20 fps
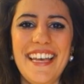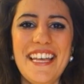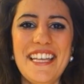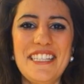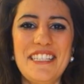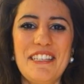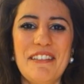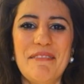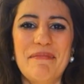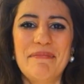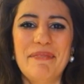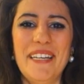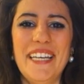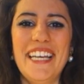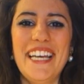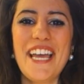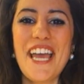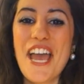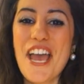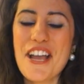Some
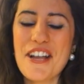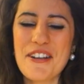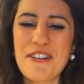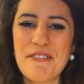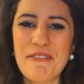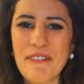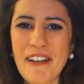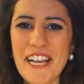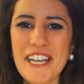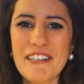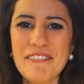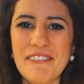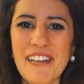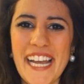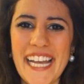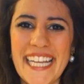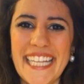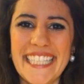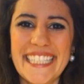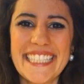quick
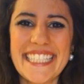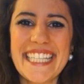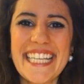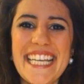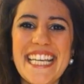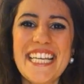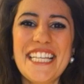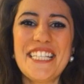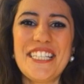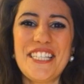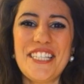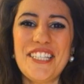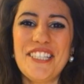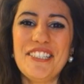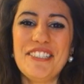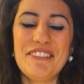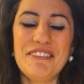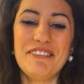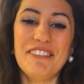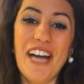ways
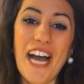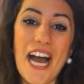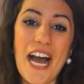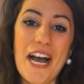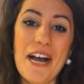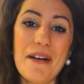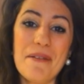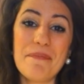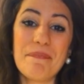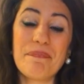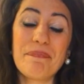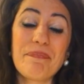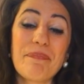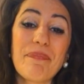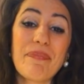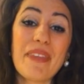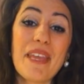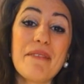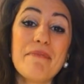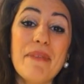to
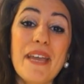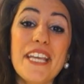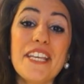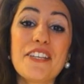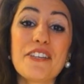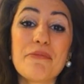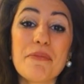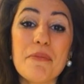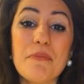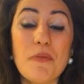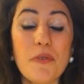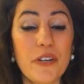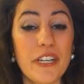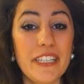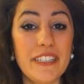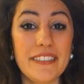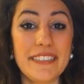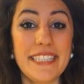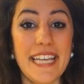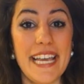make your
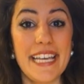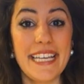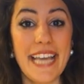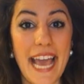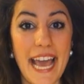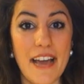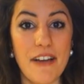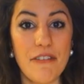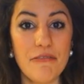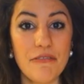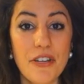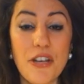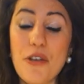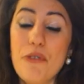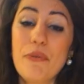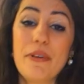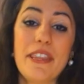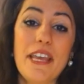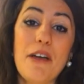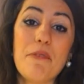Memorial Day count
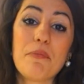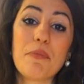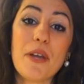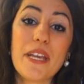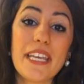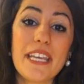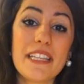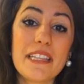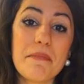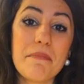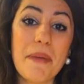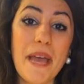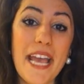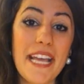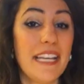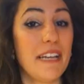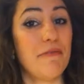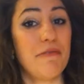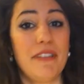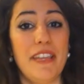without breaking the
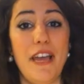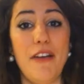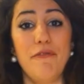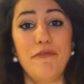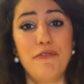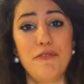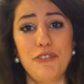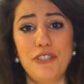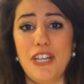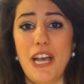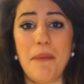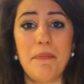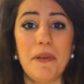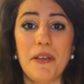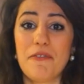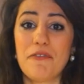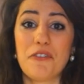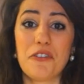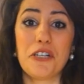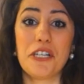bank and without food
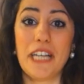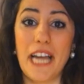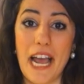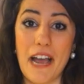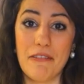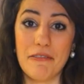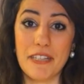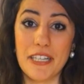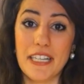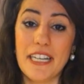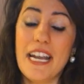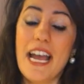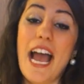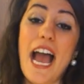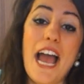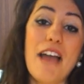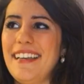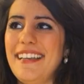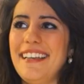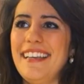shopping for an hour.
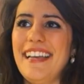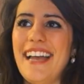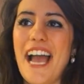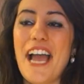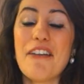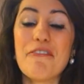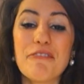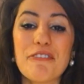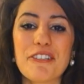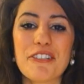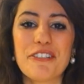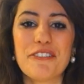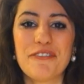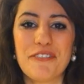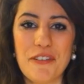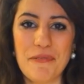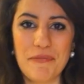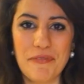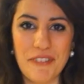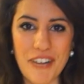I ordered
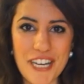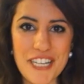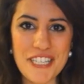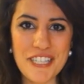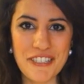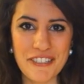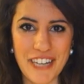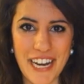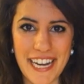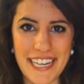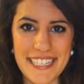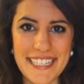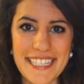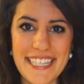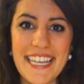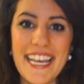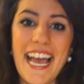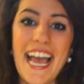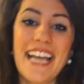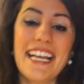from Fresh Direct.
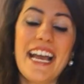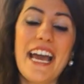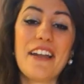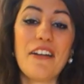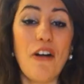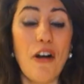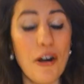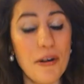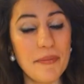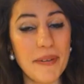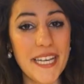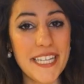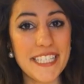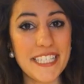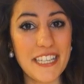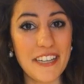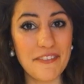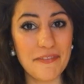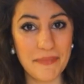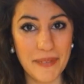I got all my
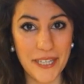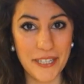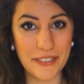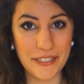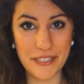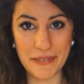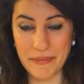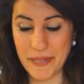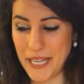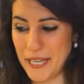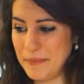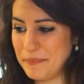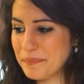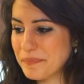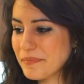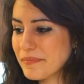stuff mailed to me.